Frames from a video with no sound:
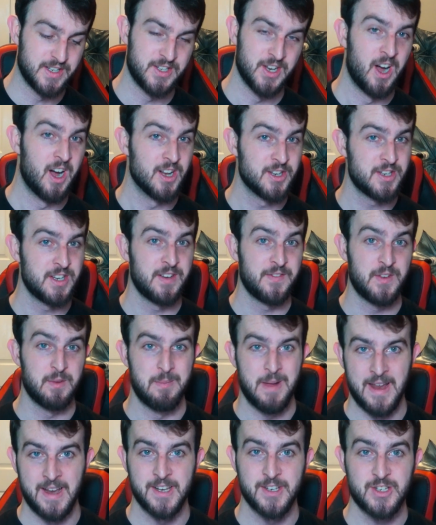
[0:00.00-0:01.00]
you just try to dodge it.
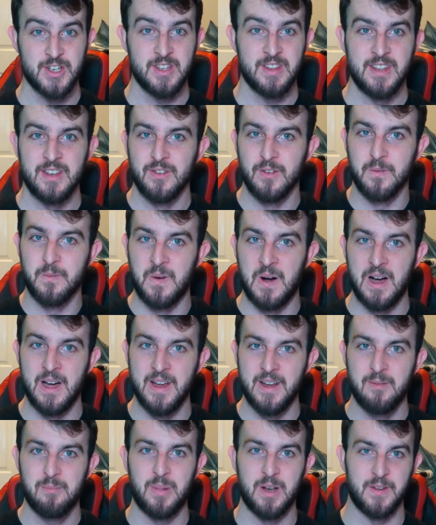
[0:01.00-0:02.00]
And if you manage it, then you're
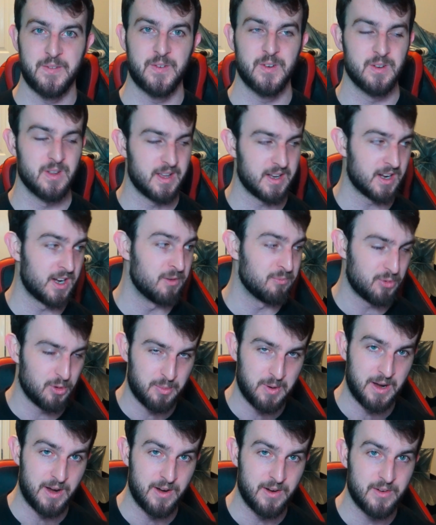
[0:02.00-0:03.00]
fine. But if you're like
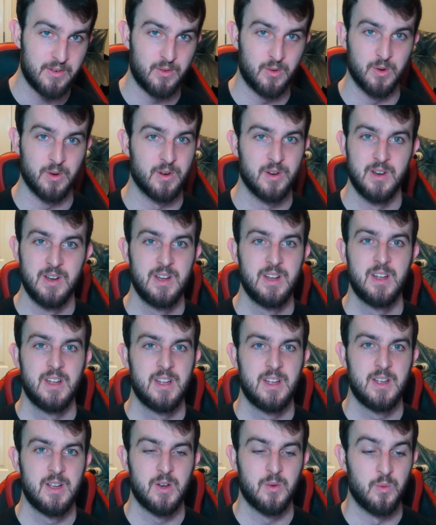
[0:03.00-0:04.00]
unprepared or
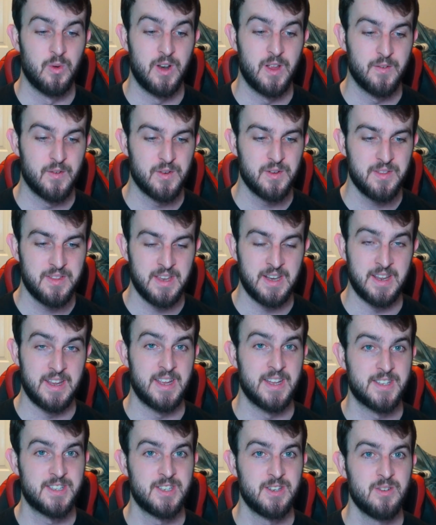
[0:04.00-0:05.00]
whatever
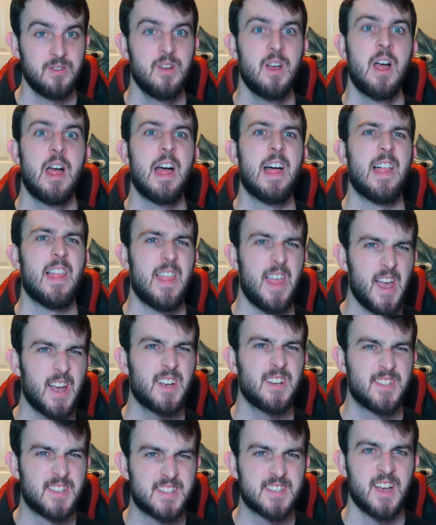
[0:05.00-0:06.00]
and it hits you,
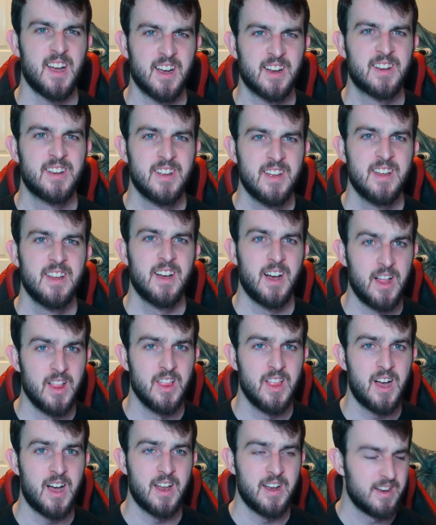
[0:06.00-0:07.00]
that could suck
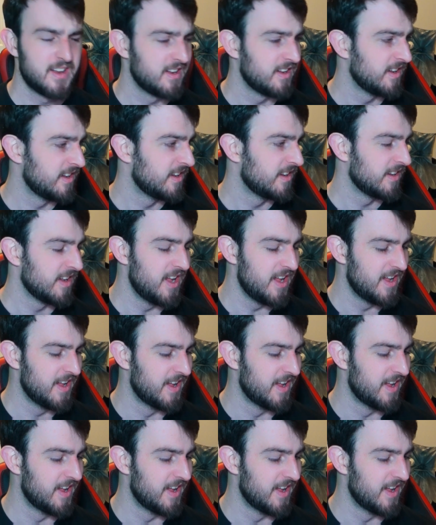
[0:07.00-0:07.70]
a lot.